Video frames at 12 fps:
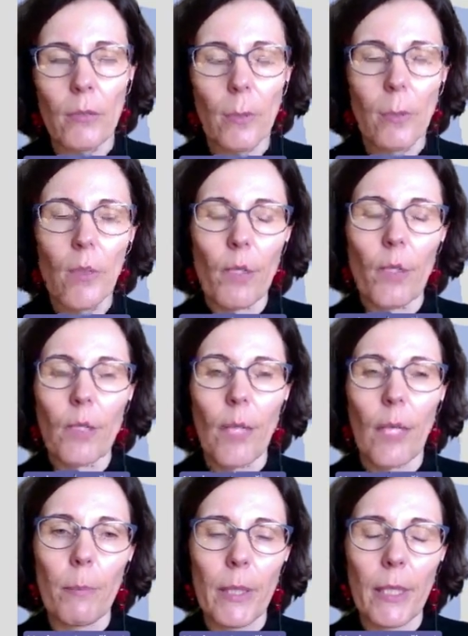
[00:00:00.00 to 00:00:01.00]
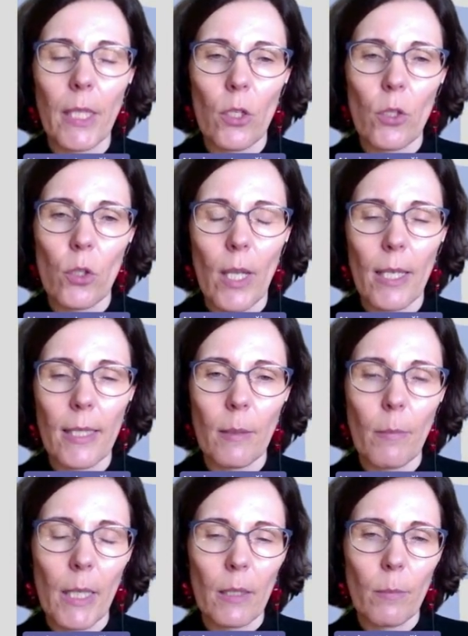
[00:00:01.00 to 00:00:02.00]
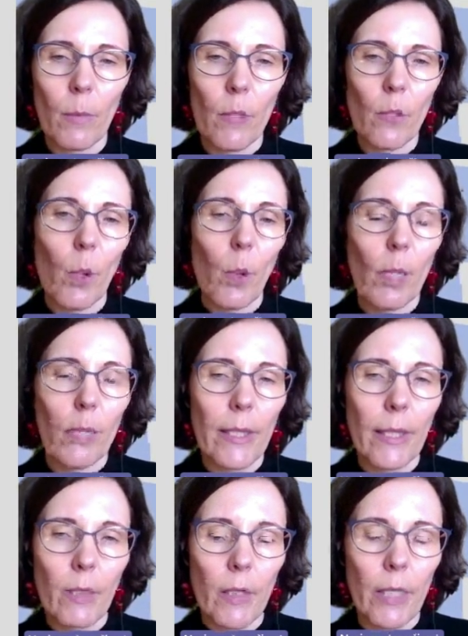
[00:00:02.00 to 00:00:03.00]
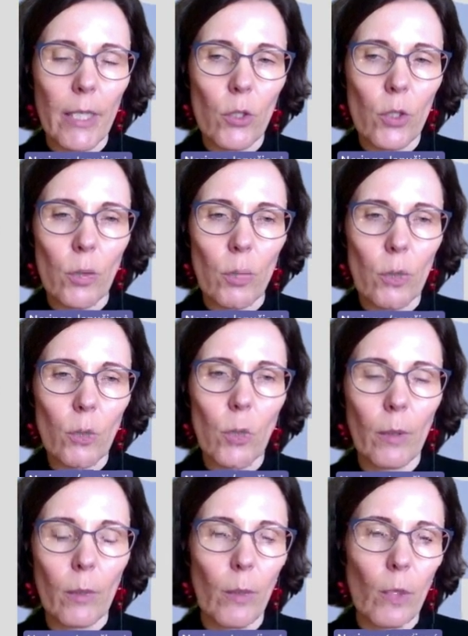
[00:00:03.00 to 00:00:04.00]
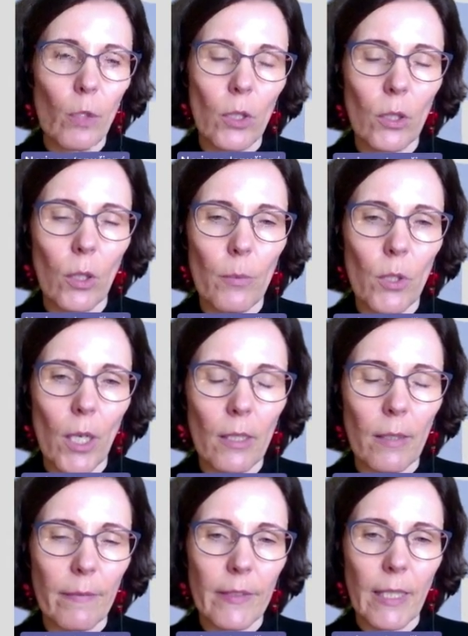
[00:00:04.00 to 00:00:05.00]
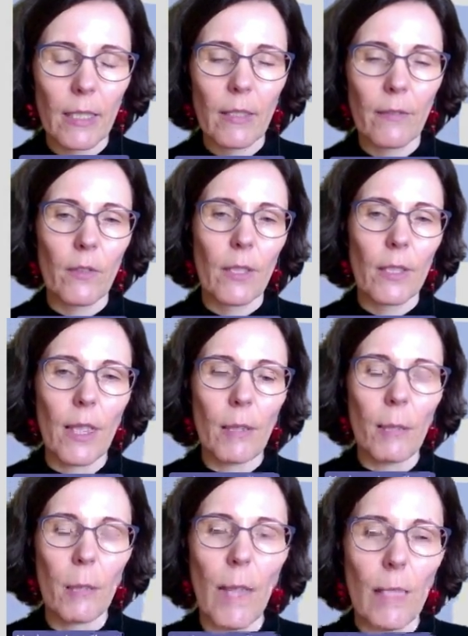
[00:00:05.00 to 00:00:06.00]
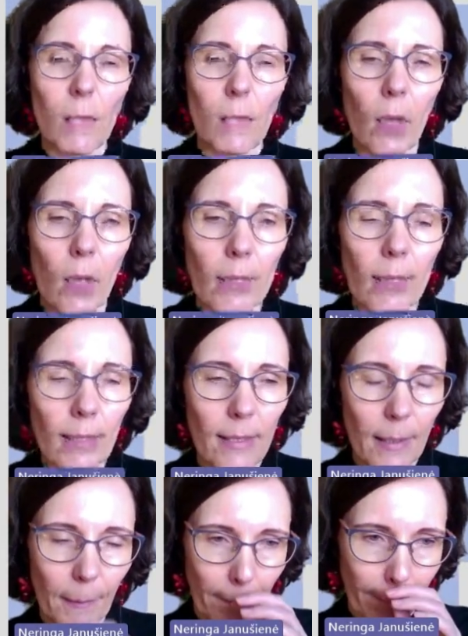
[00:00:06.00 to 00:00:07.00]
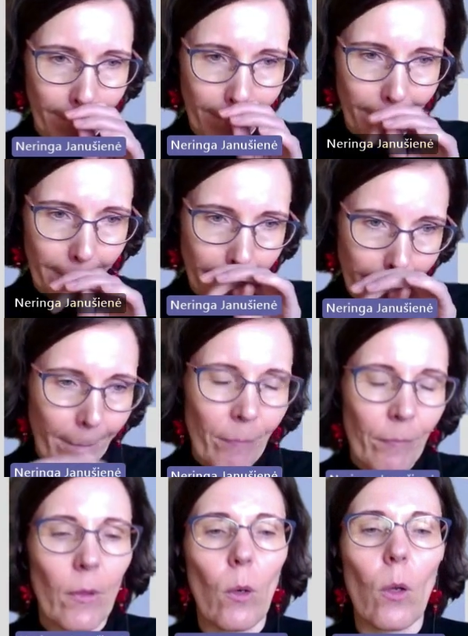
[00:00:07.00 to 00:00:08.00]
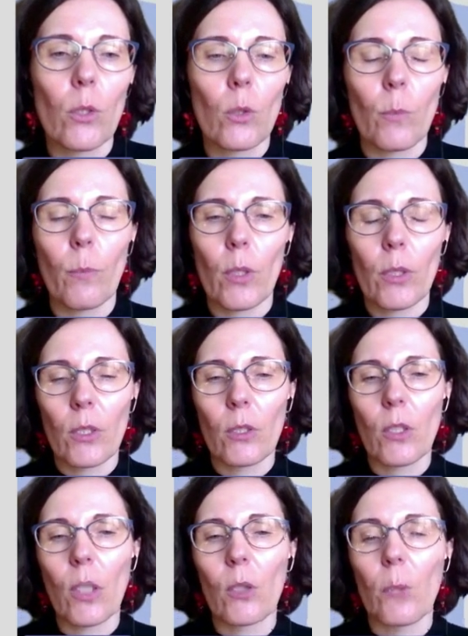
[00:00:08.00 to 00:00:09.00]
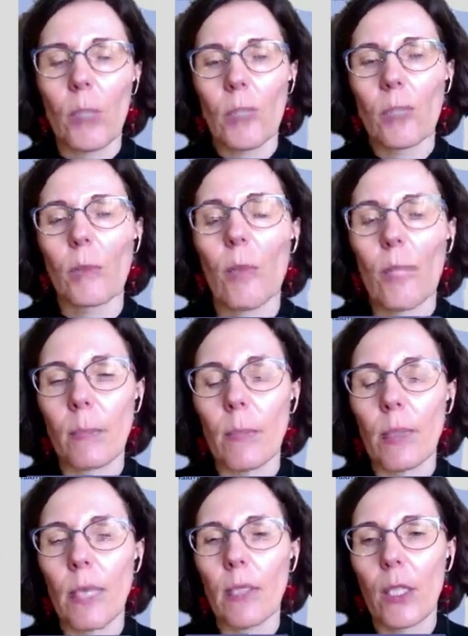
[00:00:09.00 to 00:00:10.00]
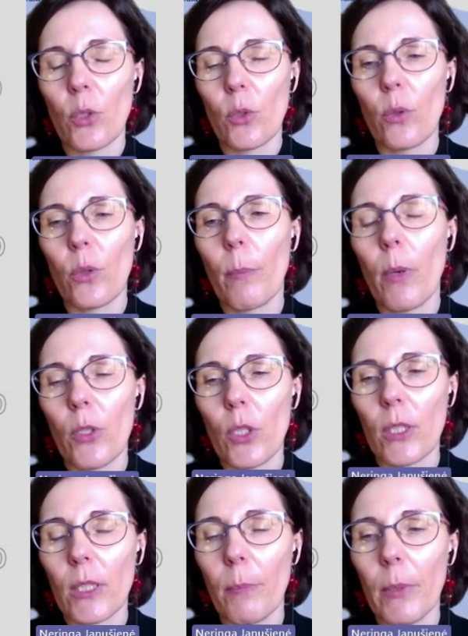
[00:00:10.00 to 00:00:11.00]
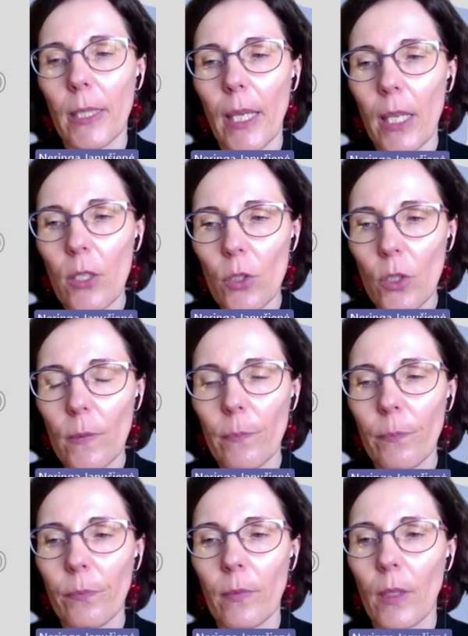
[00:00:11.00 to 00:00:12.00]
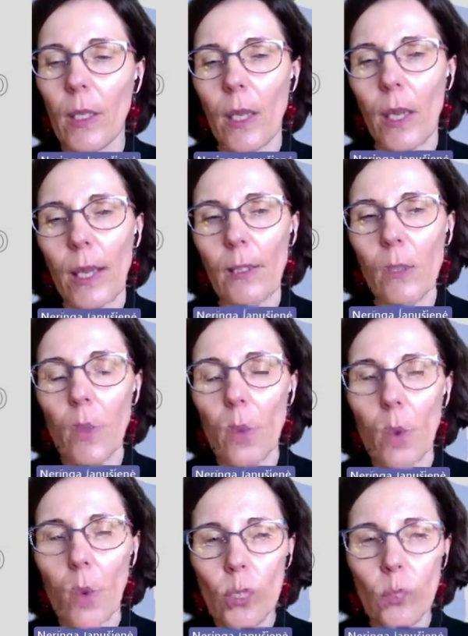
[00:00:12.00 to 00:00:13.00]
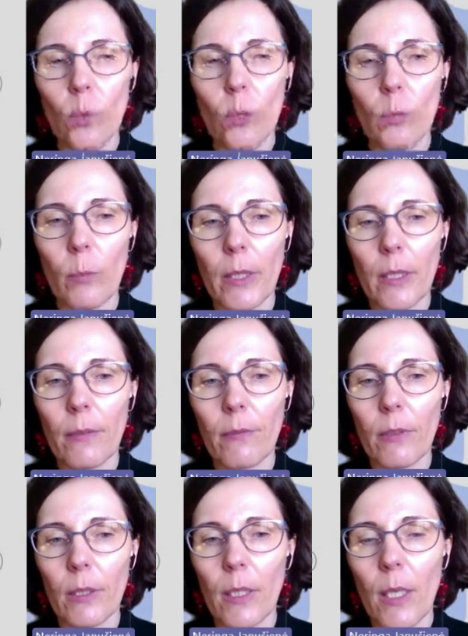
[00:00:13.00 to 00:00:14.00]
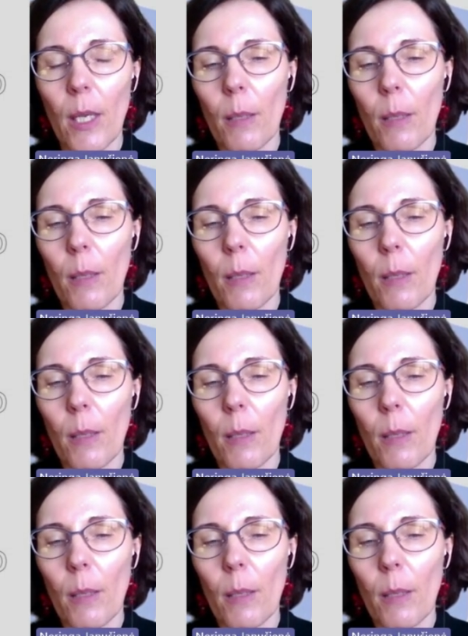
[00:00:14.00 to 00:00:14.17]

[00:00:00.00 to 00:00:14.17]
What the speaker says: The project application estimate must show a clear relation between project objectives, activities, and planned costs. All supporting documents must be attached to the project application, as scores will be given